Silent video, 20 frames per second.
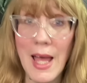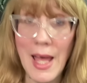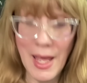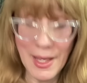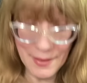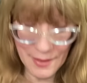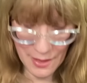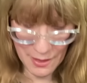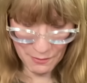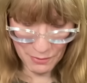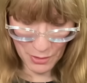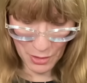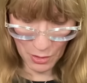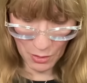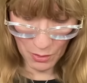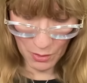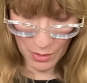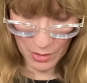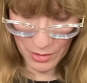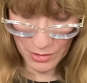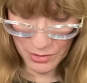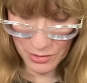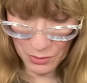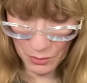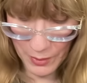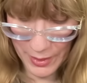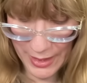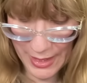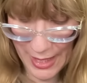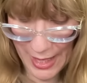And then, of course,
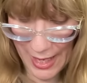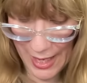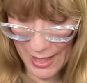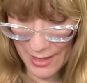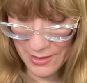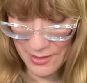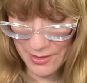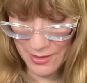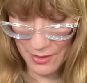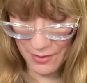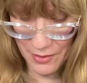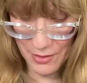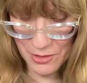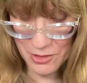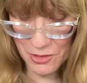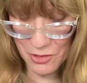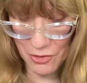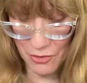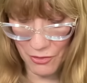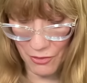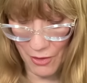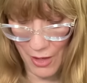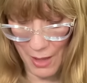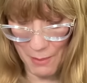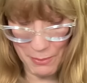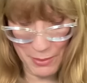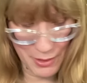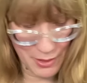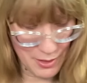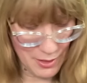we got the
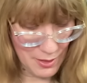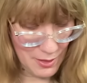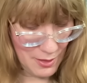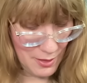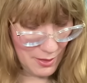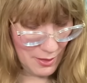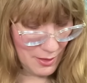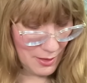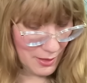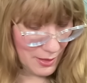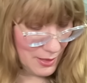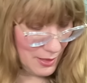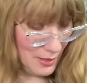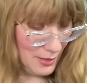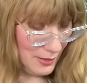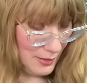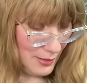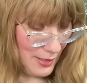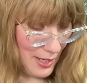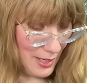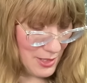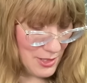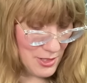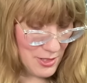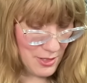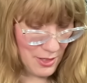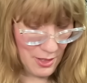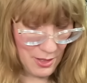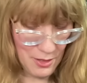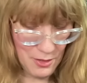Tropical
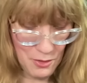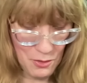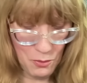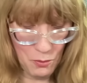Collection,